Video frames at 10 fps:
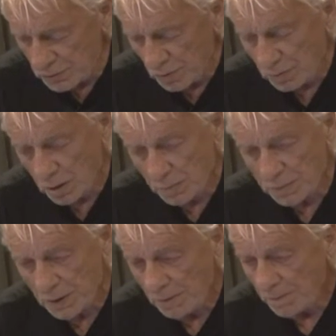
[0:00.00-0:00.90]
Drum
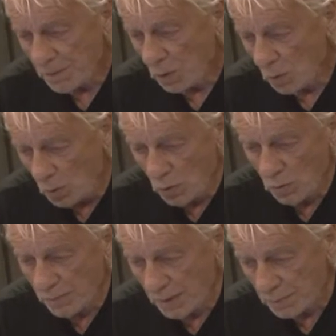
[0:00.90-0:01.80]
Company, all were
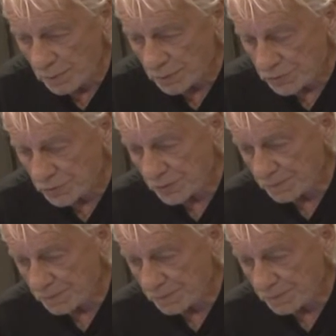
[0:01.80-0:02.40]
members.